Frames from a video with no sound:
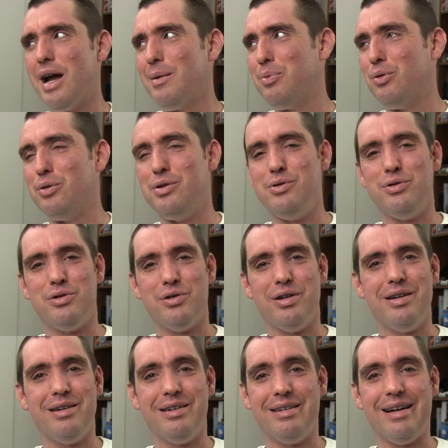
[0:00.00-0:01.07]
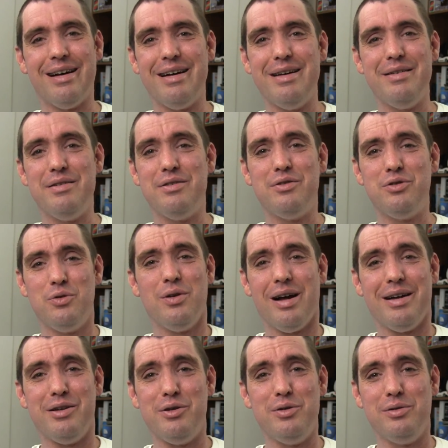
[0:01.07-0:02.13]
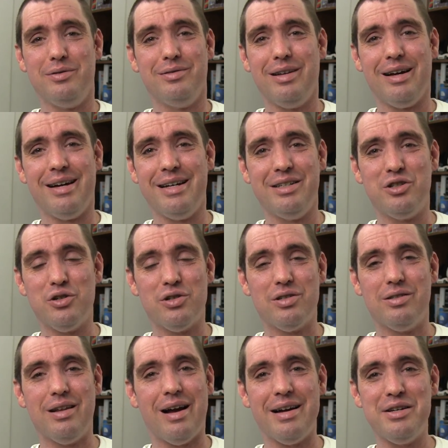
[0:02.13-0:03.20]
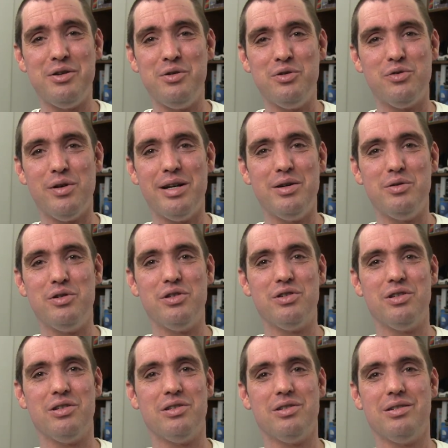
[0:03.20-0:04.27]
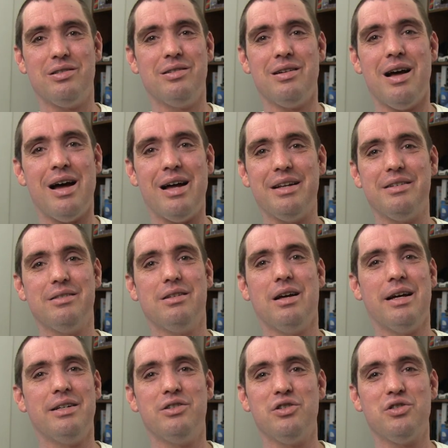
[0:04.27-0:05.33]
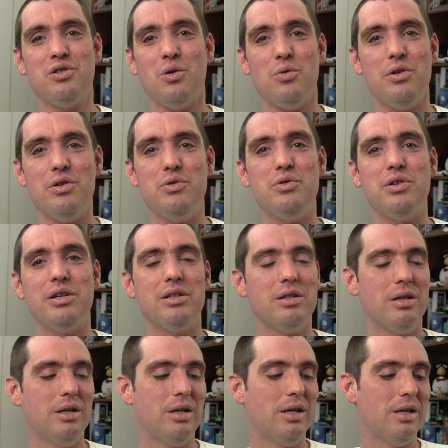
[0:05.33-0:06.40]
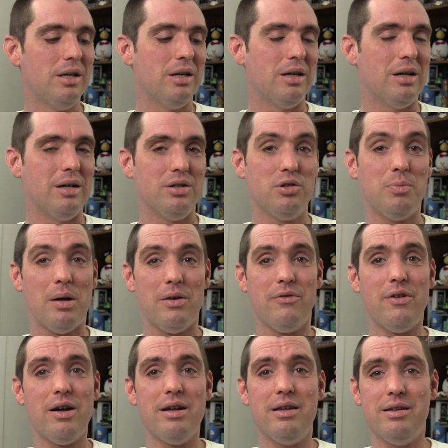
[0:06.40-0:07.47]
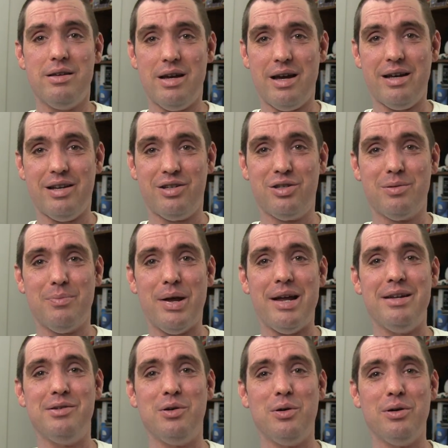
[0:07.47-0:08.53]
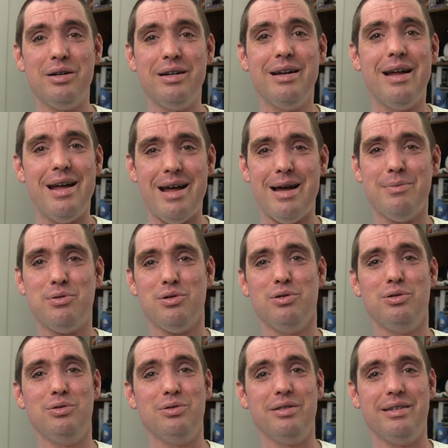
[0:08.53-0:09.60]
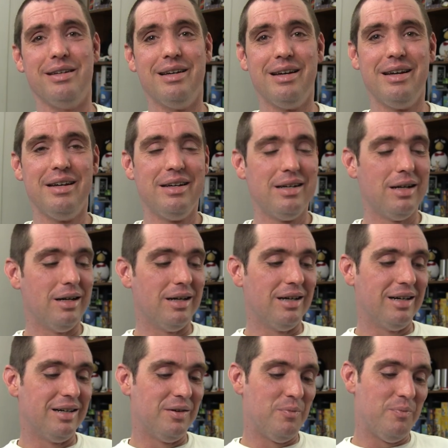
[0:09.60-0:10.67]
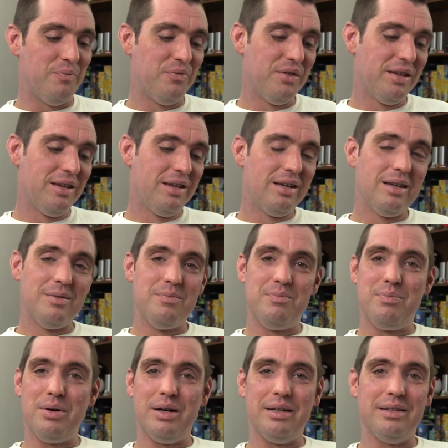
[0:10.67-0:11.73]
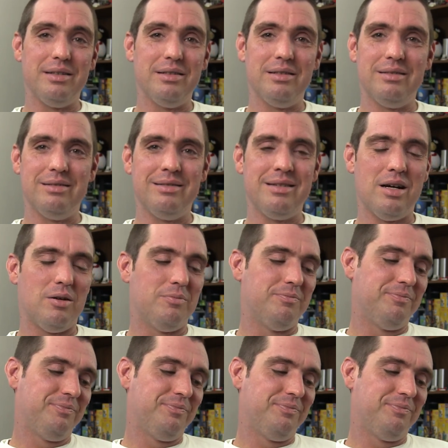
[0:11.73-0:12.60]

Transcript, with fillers: Apple user here, and I do not use. I just iTunes Radio just does not. I just don't use it. Uh, Spotify, yes. Pandora, absolutely. Um, but no.